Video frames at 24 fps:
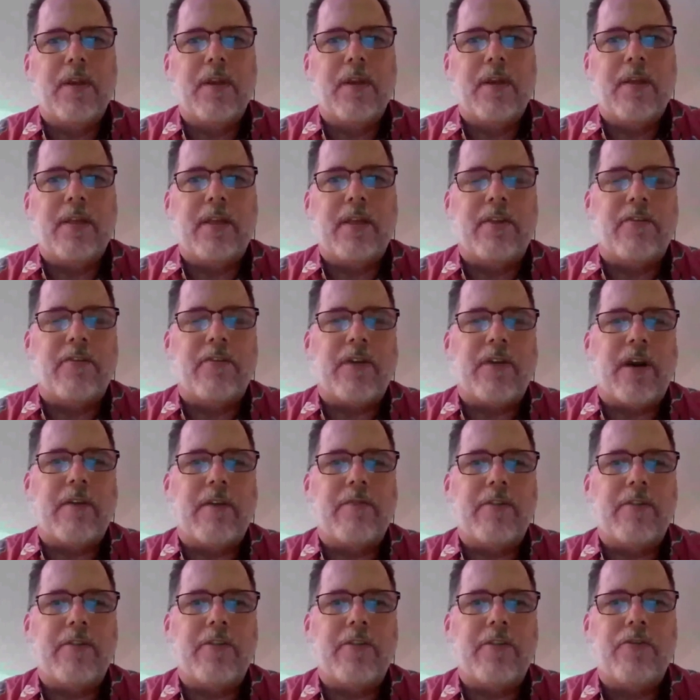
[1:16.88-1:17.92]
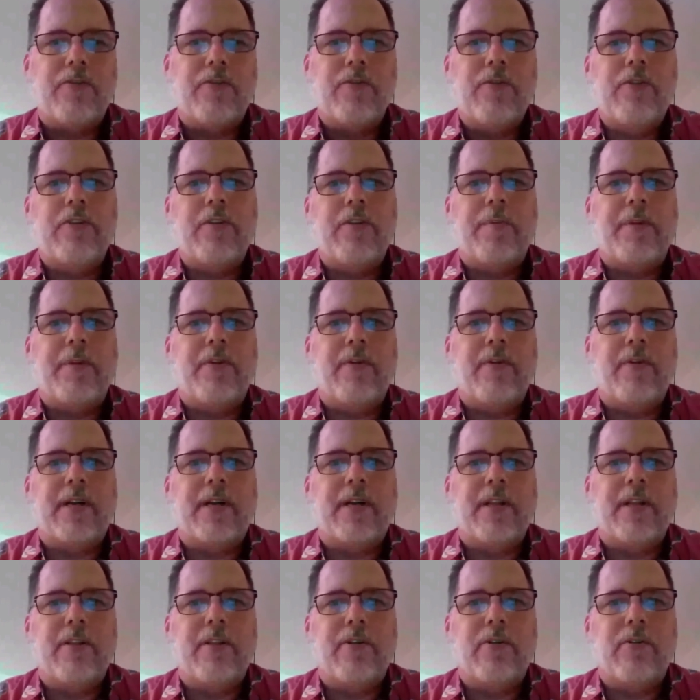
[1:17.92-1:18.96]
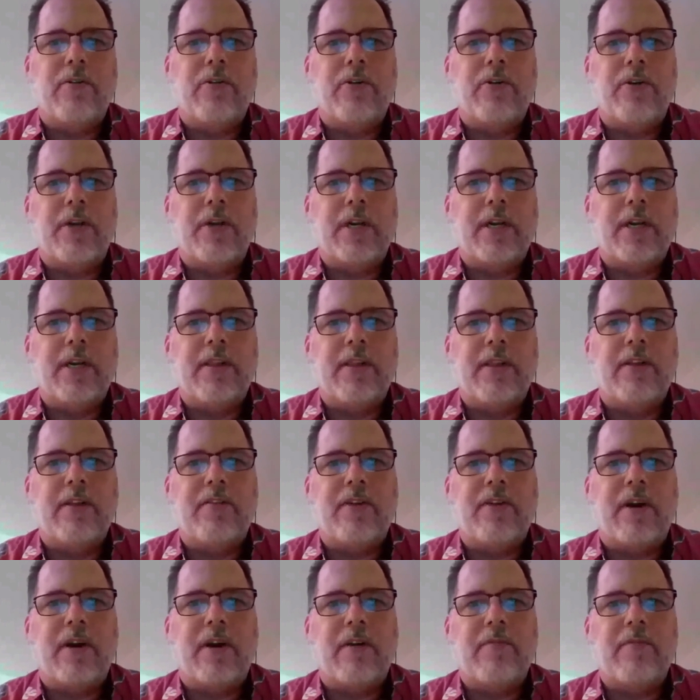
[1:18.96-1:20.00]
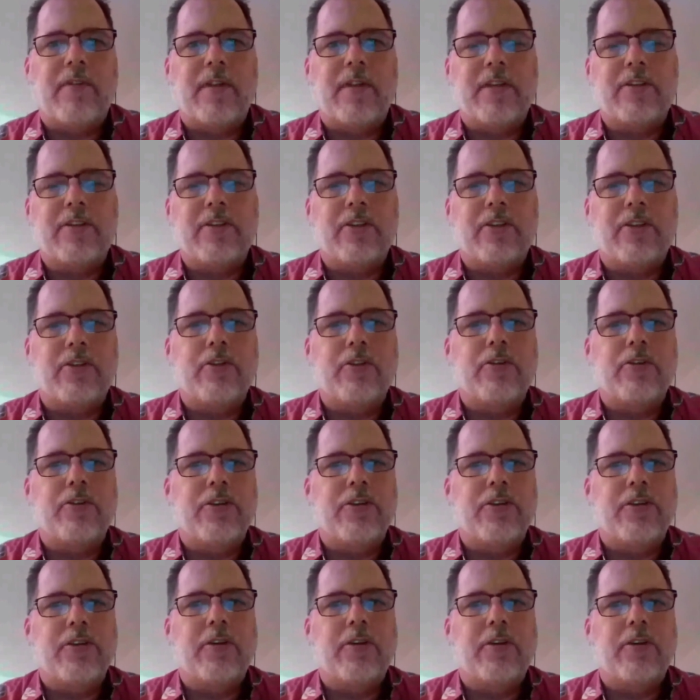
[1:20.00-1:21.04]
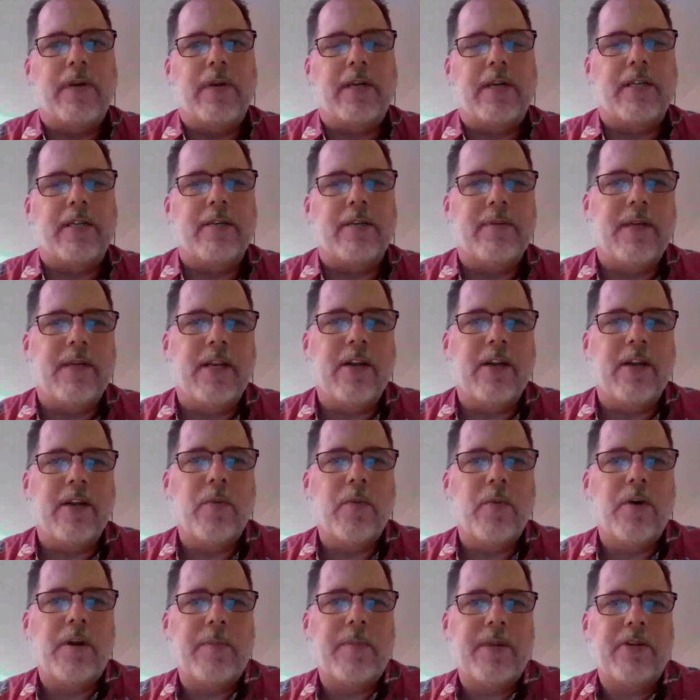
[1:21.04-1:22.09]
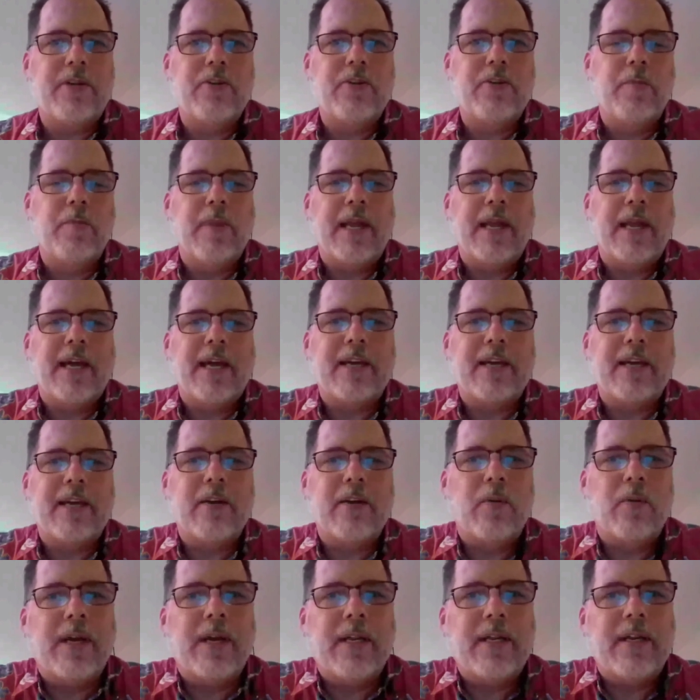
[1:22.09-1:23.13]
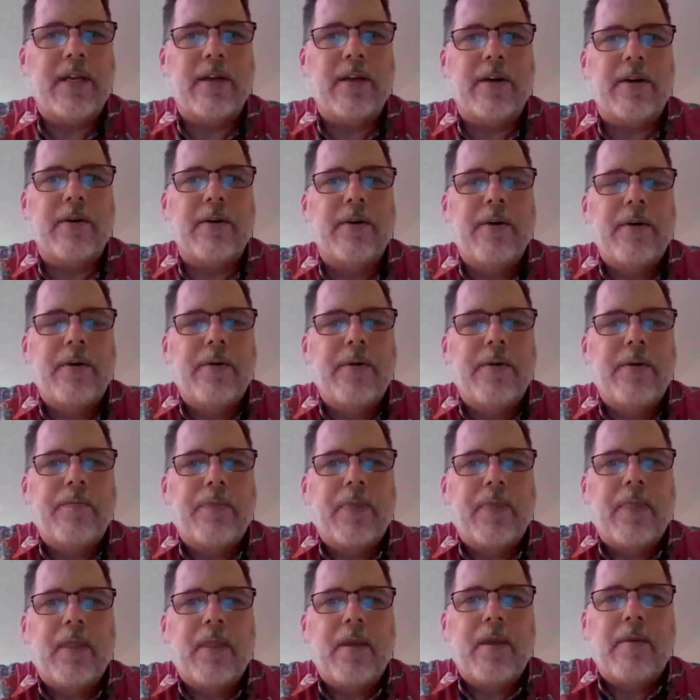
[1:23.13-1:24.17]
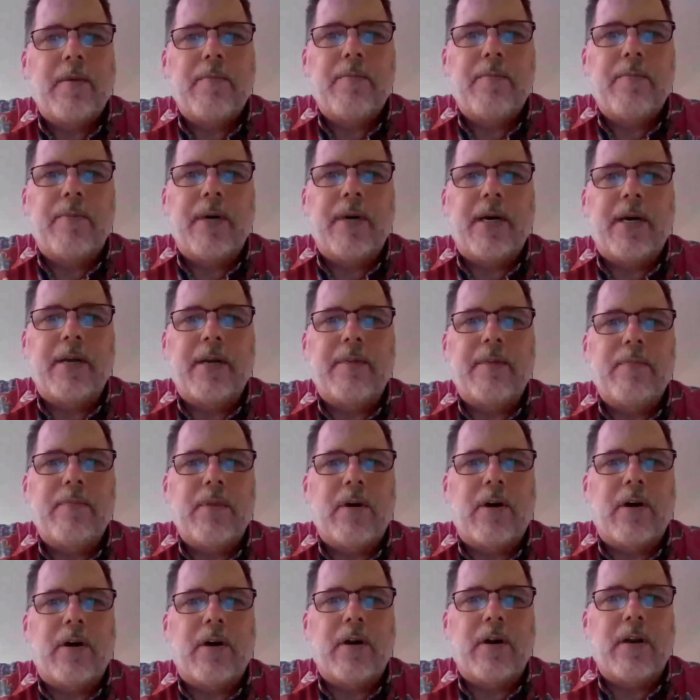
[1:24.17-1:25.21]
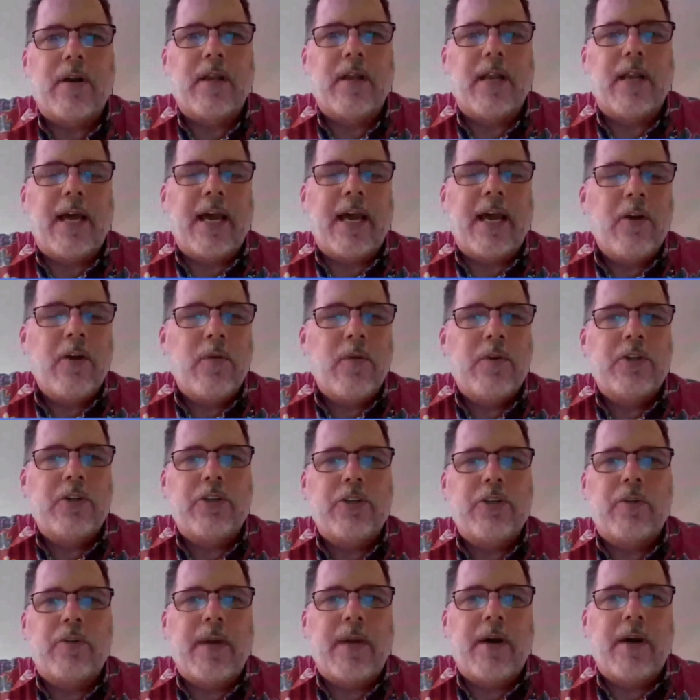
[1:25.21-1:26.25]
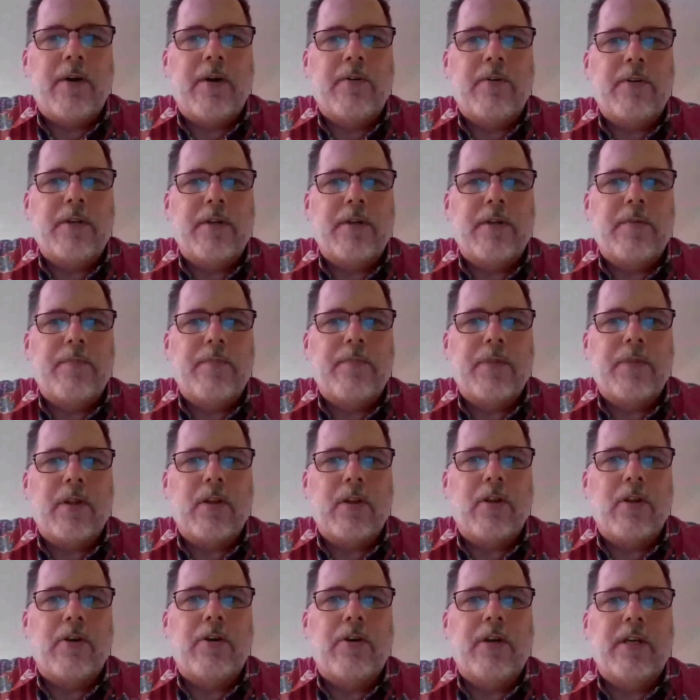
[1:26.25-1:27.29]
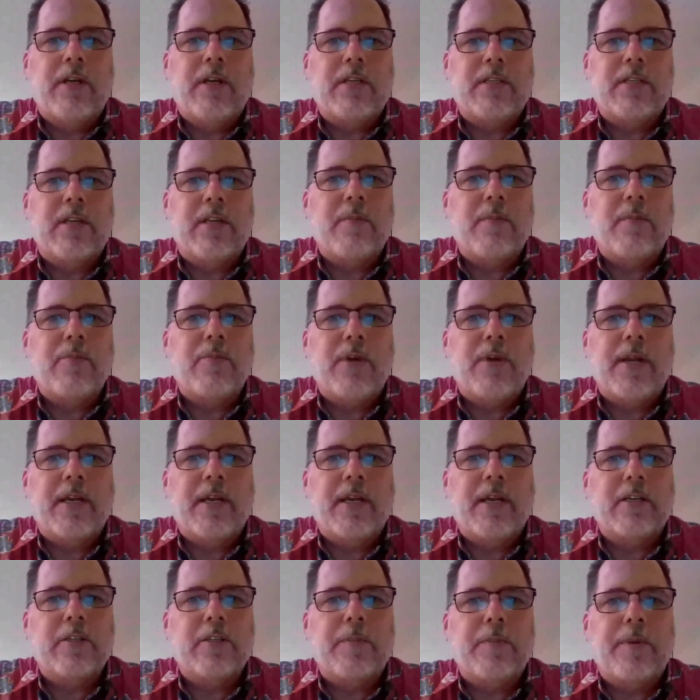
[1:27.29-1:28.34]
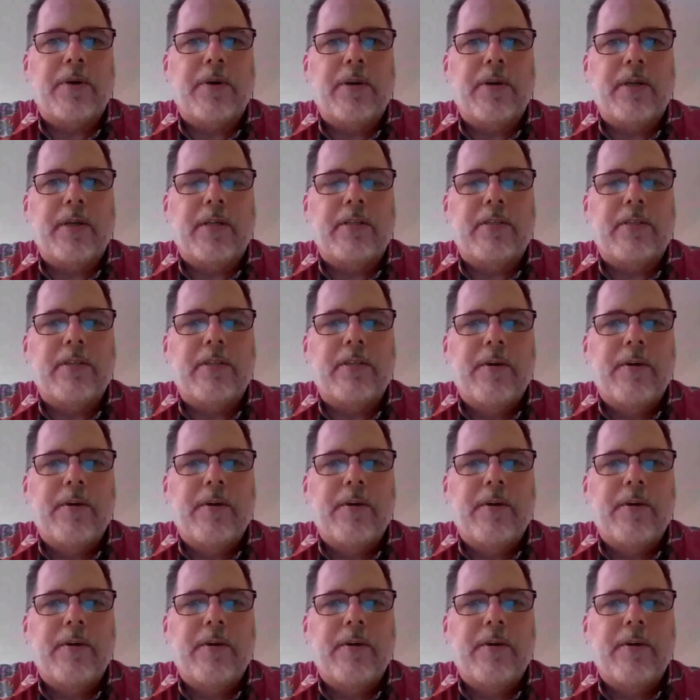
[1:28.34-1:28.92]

the desire for the student to be directing their own learning and the desire for the institution to direct it. And I don't want to be too black and white here, but our language around learning as a liberating experience